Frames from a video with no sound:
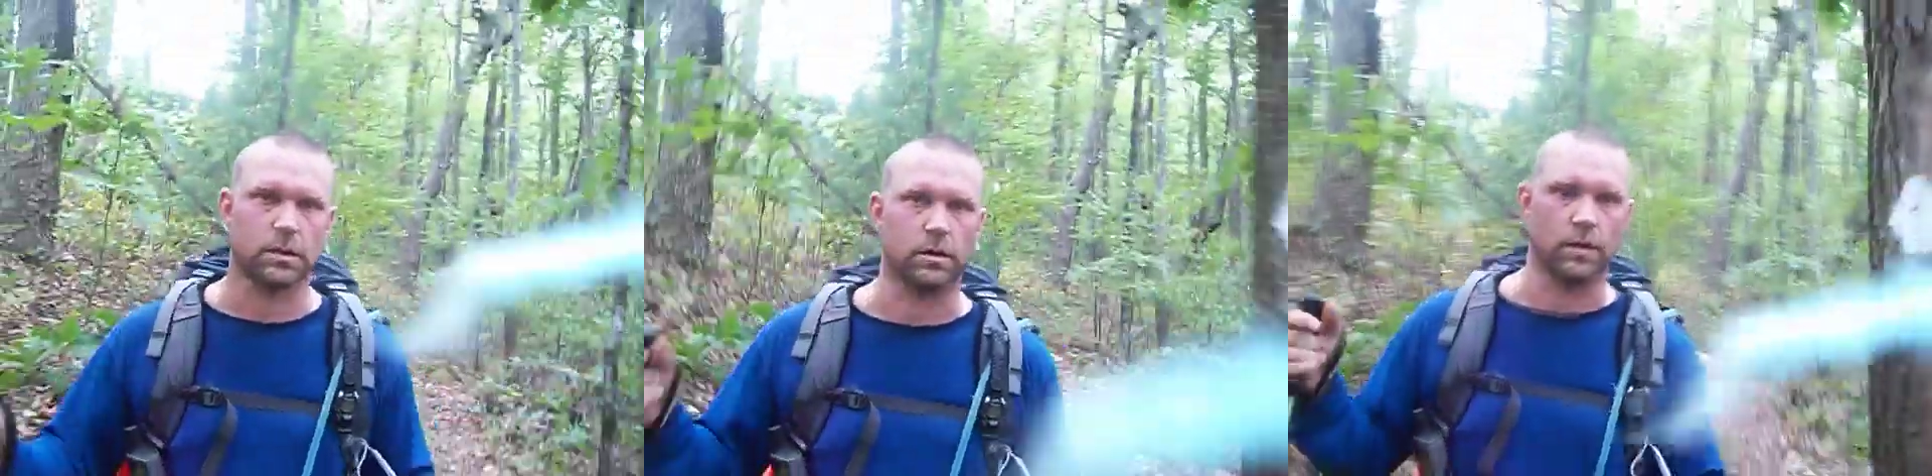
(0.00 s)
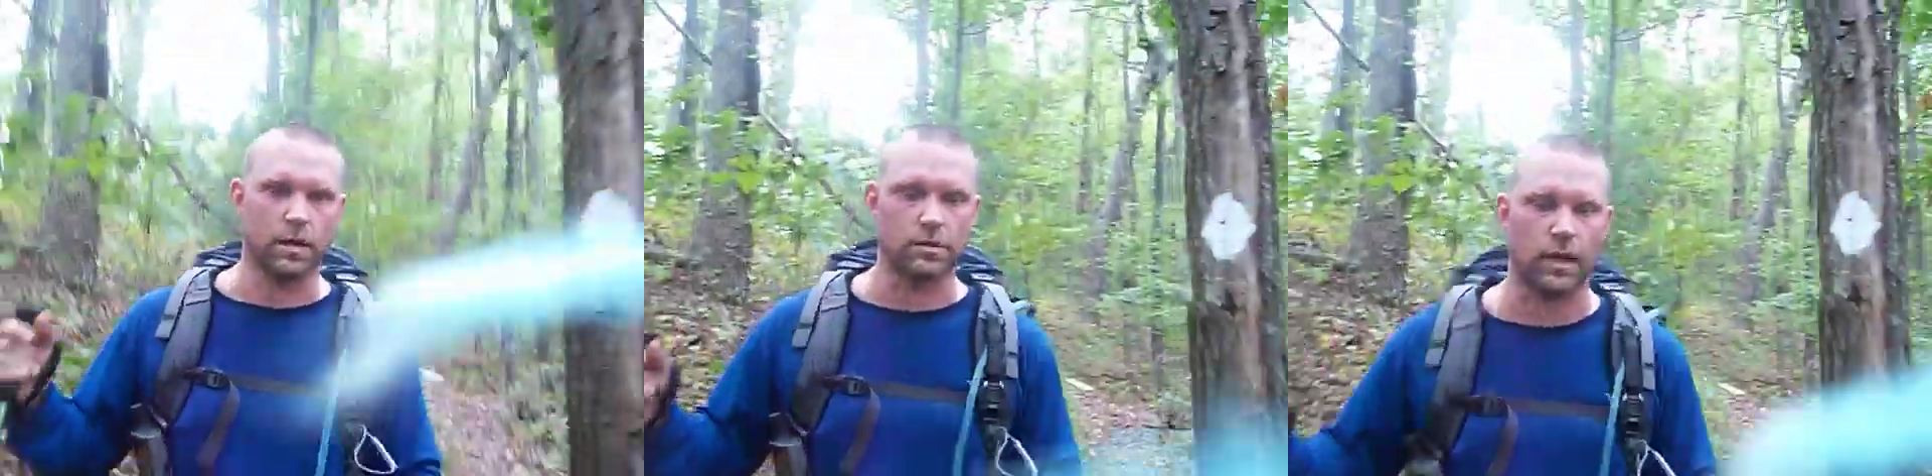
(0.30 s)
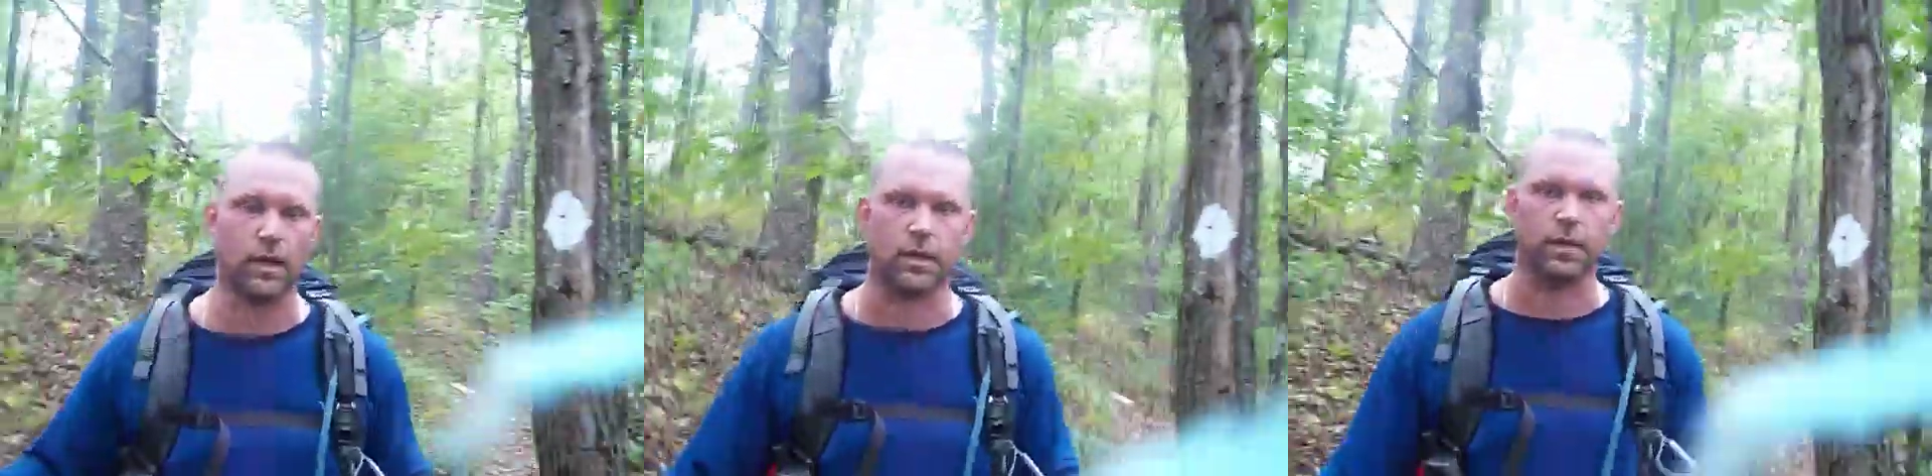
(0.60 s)
get ready to
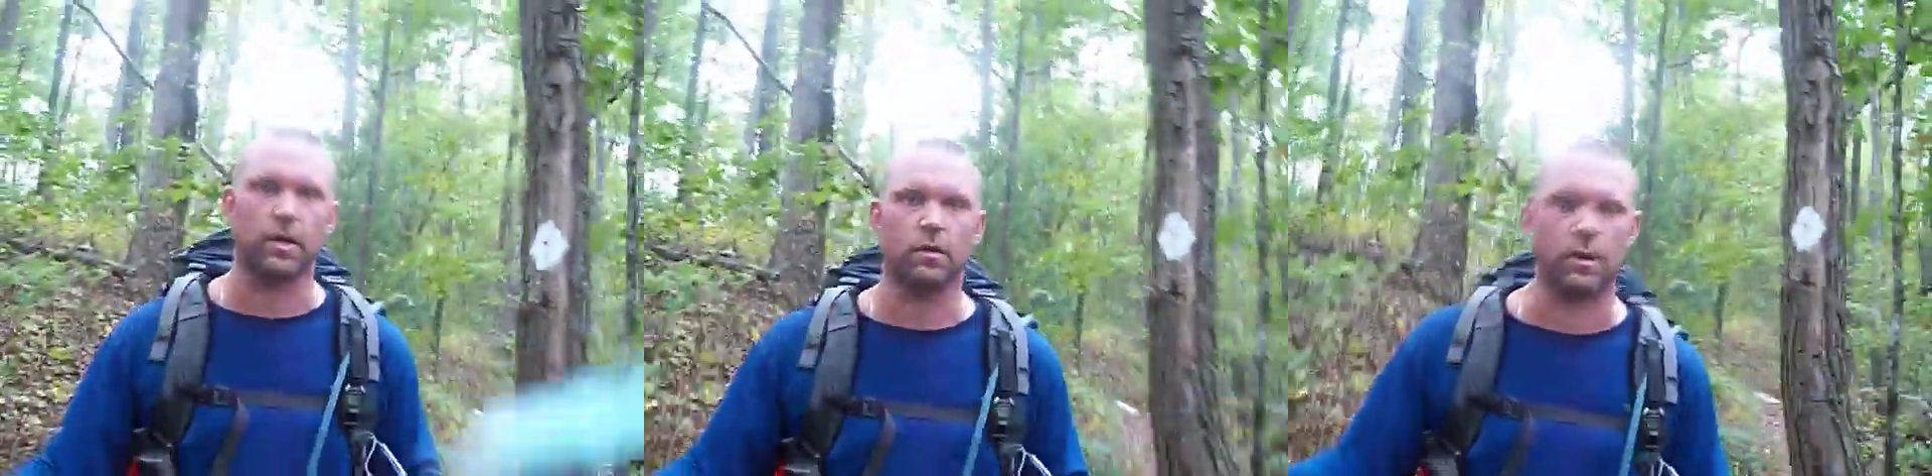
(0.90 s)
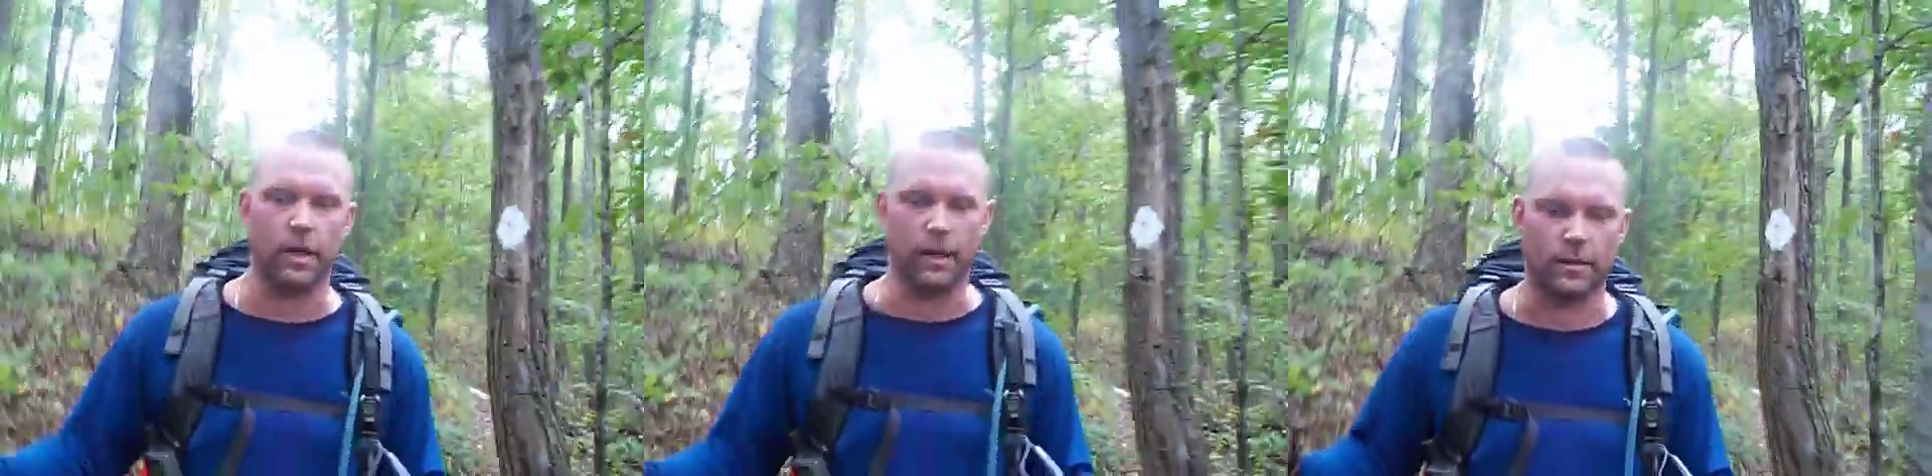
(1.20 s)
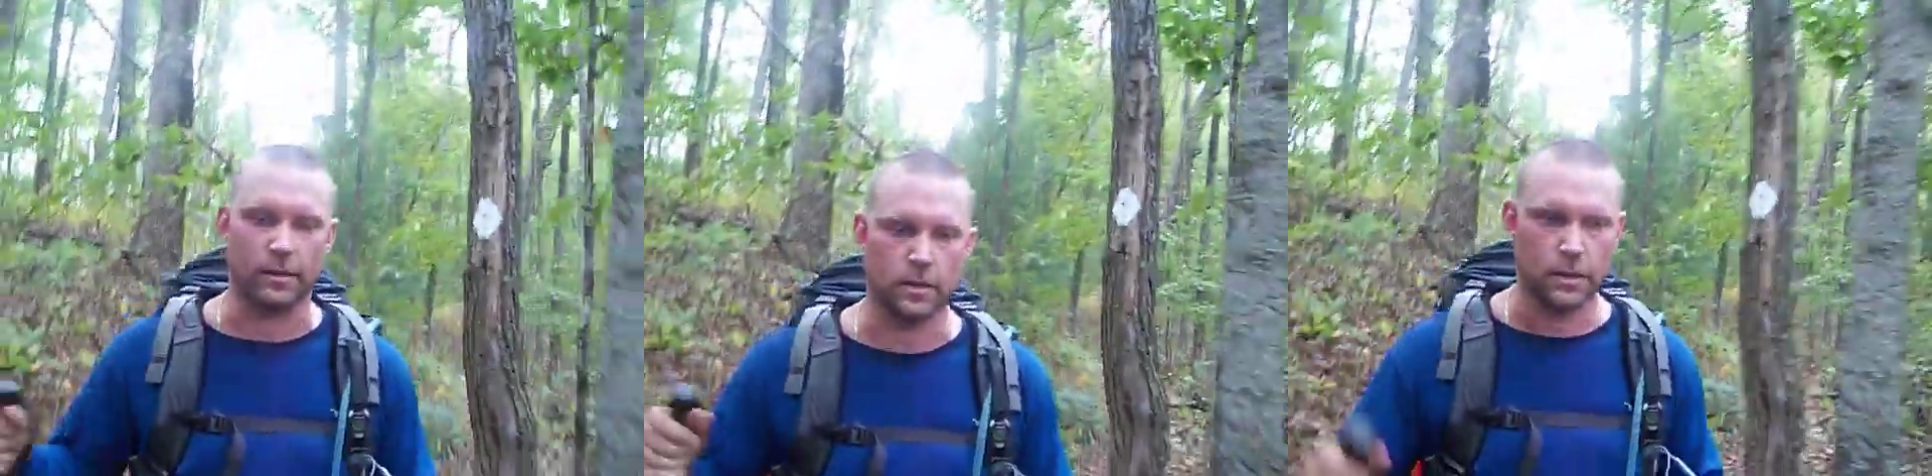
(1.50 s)
try not to be wet.
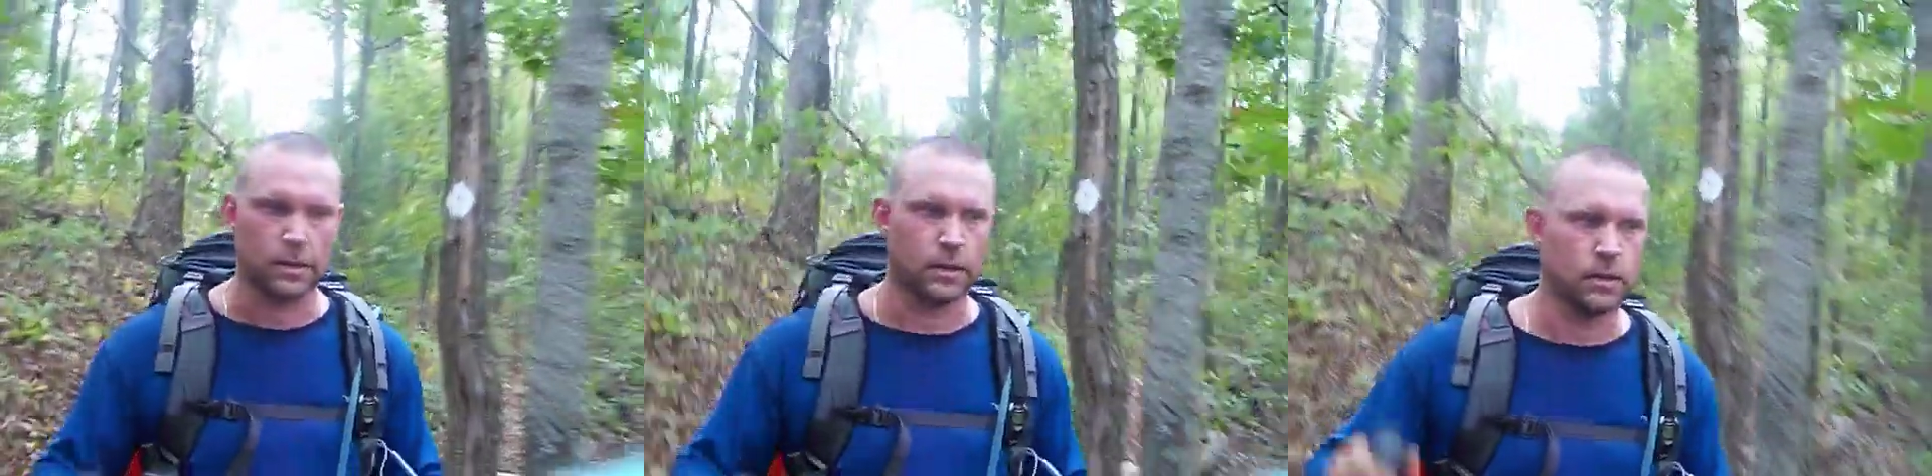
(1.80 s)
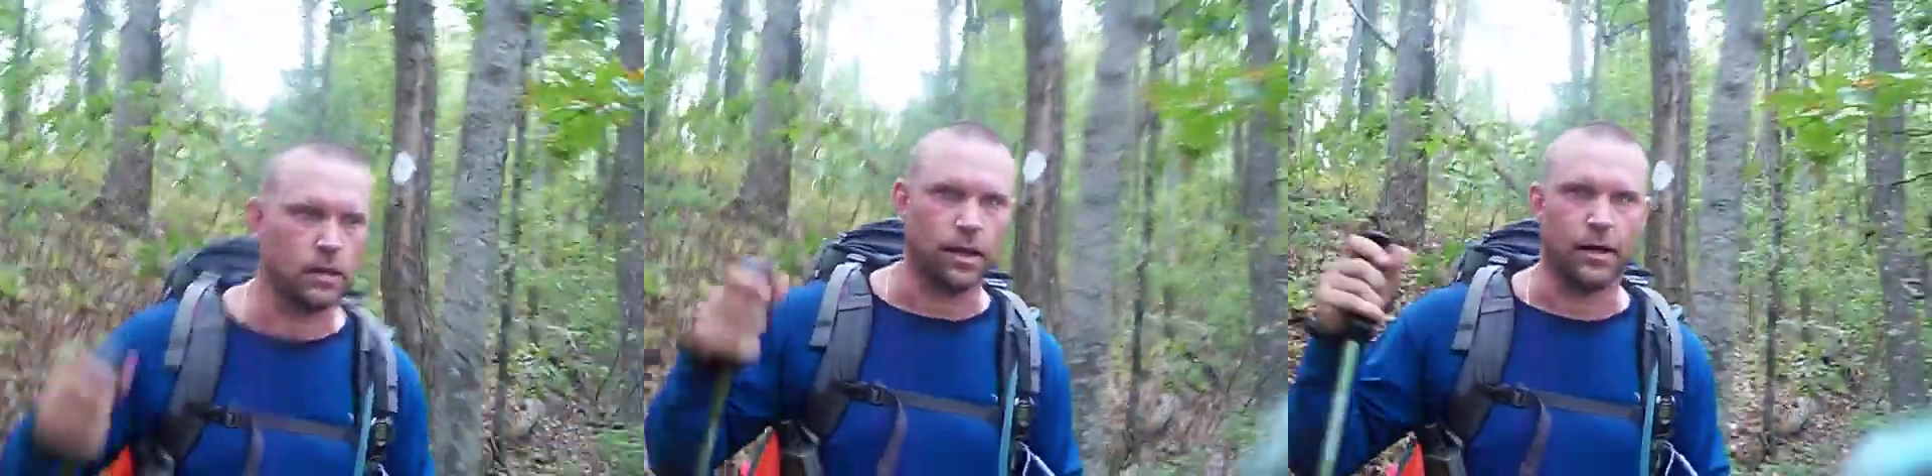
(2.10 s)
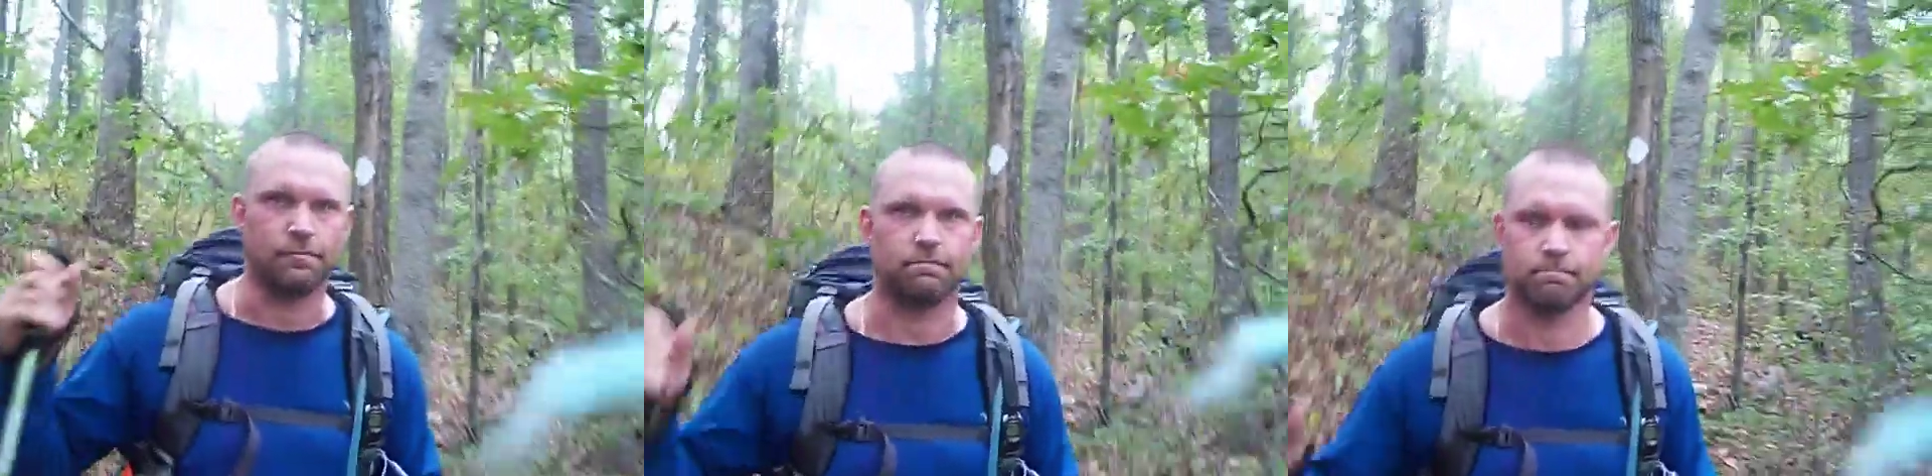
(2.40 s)
Alright,